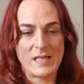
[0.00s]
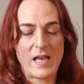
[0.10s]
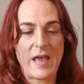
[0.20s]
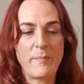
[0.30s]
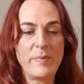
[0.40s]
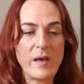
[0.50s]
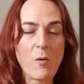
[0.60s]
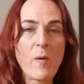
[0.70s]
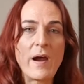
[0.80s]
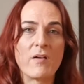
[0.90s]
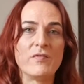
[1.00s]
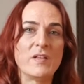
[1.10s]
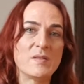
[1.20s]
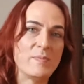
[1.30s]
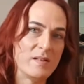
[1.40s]
And be aware of
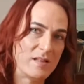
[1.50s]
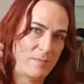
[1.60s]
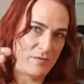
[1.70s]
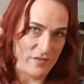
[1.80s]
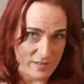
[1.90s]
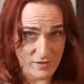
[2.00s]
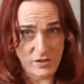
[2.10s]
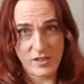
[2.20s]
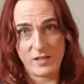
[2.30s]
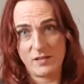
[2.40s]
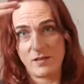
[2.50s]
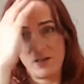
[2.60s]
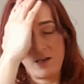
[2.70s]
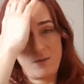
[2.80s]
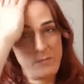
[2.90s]
this buildup of energy.
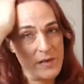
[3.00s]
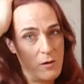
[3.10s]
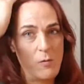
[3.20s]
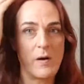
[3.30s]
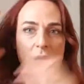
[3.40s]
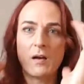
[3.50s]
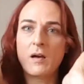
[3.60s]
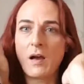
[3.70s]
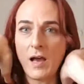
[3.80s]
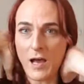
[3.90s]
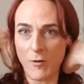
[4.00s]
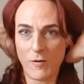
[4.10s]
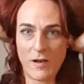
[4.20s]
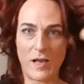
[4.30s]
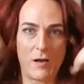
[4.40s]
Be aware how
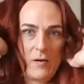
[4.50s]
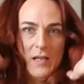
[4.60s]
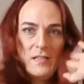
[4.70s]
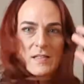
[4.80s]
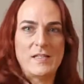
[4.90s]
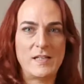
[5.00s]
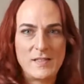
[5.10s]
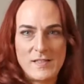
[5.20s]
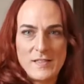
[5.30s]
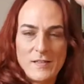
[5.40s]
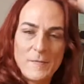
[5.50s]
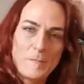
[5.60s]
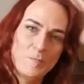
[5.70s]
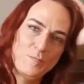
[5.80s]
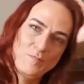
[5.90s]
how it sits
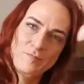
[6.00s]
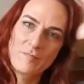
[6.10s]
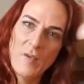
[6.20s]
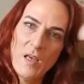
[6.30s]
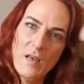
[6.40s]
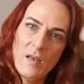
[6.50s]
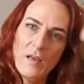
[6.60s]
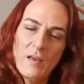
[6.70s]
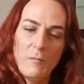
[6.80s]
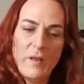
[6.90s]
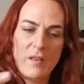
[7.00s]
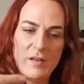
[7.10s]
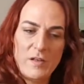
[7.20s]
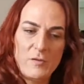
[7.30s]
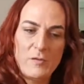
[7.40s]
within
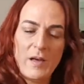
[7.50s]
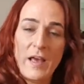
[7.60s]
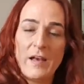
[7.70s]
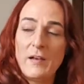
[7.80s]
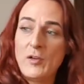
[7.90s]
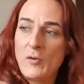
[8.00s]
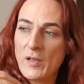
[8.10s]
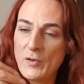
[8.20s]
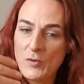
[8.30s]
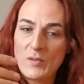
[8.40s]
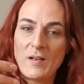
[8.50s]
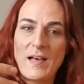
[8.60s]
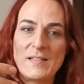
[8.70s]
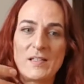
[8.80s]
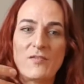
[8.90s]
you, and you can
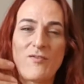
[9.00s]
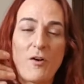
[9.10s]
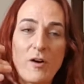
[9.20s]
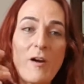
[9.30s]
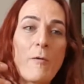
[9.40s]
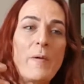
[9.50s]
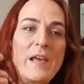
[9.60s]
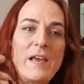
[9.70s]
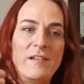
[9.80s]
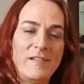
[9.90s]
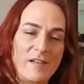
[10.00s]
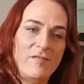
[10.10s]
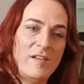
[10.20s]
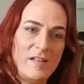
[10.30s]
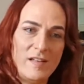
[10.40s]
utilize it for
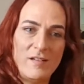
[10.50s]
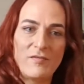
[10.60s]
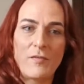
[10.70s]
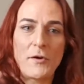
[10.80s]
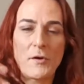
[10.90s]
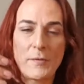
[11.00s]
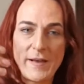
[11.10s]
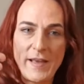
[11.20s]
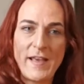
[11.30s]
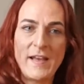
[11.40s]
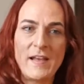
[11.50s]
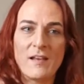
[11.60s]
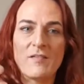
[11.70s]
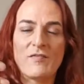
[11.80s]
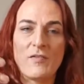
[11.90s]
creativity, for
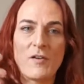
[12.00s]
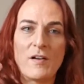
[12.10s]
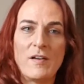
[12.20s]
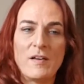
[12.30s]
creating, for